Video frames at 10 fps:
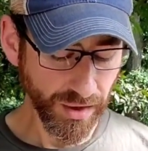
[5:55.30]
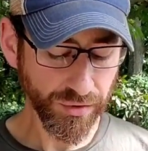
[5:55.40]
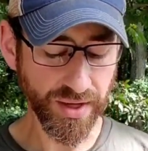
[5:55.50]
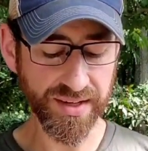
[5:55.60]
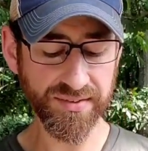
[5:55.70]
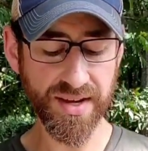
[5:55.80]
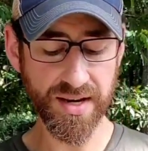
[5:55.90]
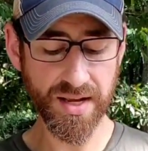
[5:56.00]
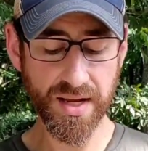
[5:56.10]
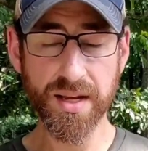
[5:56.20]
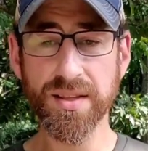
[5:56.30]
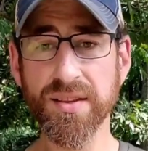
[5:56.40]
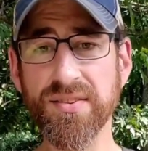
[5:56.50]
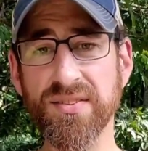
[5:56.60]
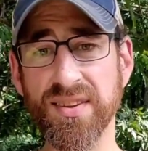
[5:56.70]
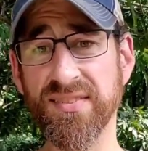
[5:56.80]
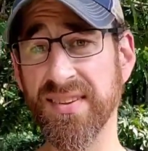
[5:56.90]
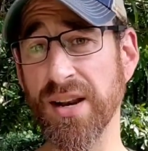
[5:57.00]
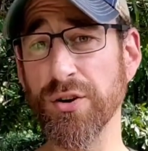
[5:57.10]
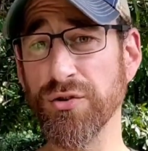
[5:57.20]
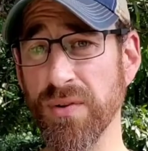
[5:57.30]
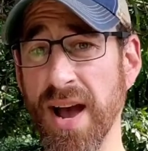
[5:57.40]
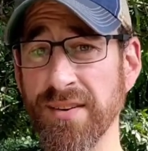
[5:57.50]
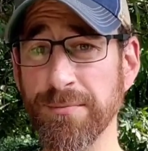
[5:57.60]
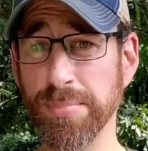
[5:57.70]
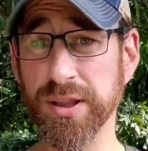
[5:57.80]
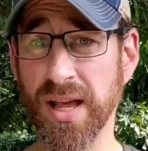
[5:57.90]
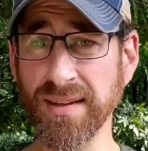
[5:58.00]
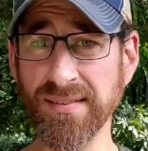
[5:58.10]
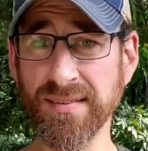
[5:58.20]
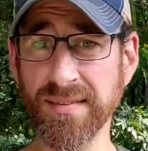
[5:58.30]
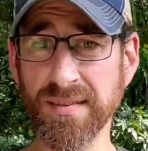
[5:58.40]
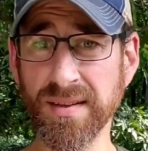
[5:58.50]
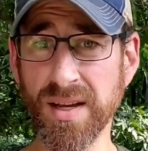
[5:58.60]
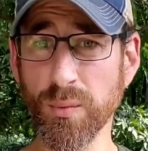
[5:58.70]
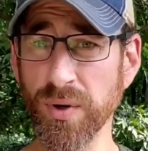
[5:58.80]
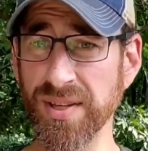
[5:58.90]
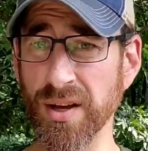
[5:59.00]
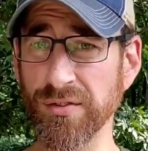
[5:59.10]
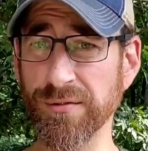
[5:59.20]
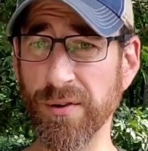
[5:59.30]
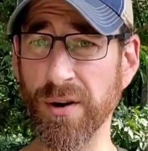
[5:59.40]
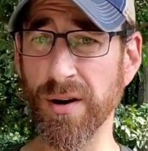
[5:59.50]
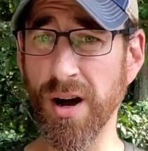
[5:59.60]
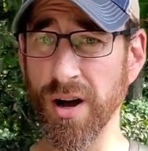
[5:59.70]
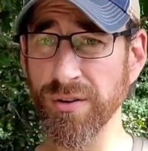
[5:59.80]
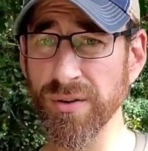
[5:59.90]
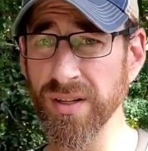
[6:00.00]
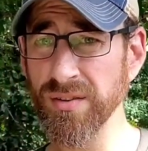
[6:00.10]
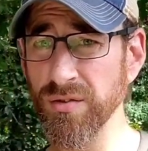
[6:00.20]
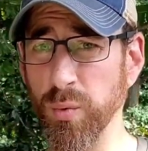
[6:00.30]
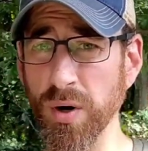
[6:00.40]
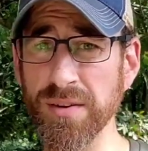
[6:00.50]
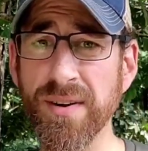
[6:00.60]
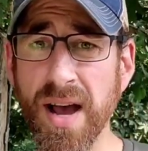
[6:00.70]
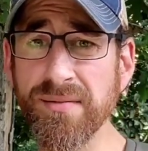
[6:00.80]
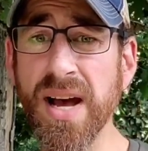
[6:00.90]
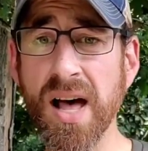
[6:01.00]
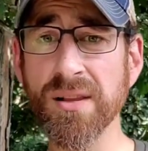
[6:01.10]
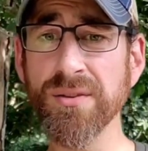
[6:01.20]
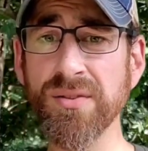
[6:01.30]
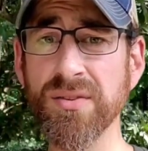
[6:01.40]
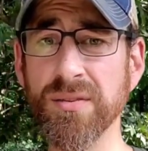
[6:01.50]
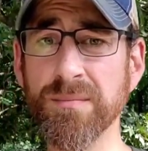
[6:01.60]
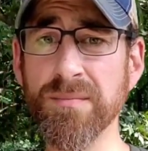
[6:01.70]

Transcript: So like I said, this is the Center Drive Plus. Retails for $125.